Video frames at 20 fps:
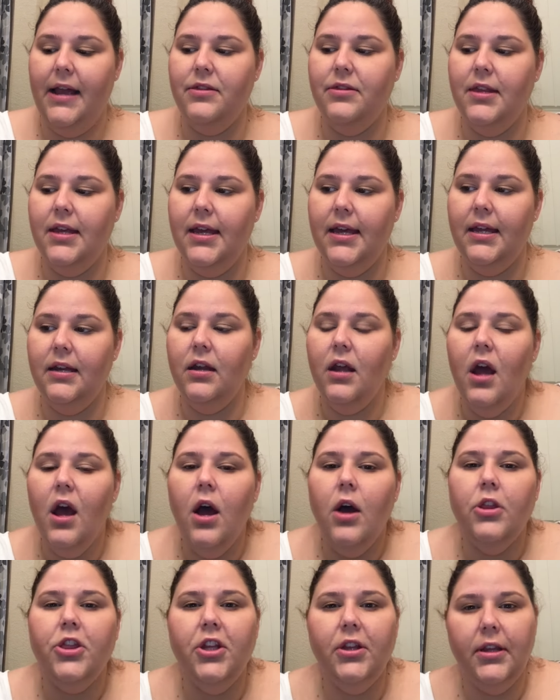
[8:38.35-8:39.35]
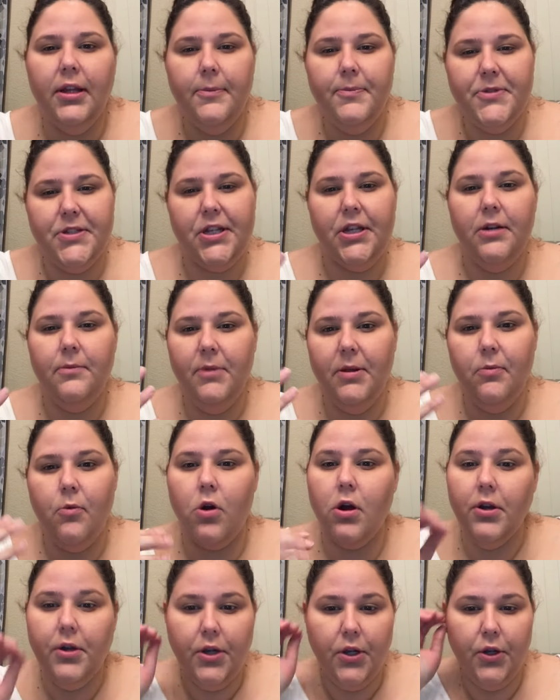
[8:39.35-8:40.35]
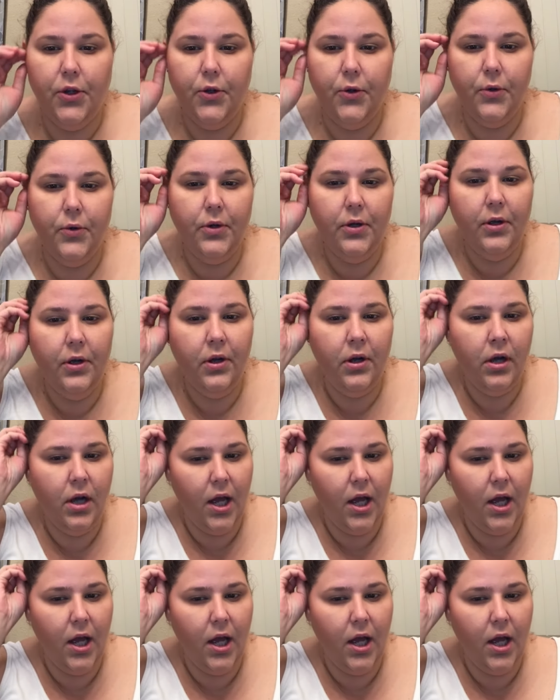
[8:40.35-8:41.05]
and then the lips going to be more nude.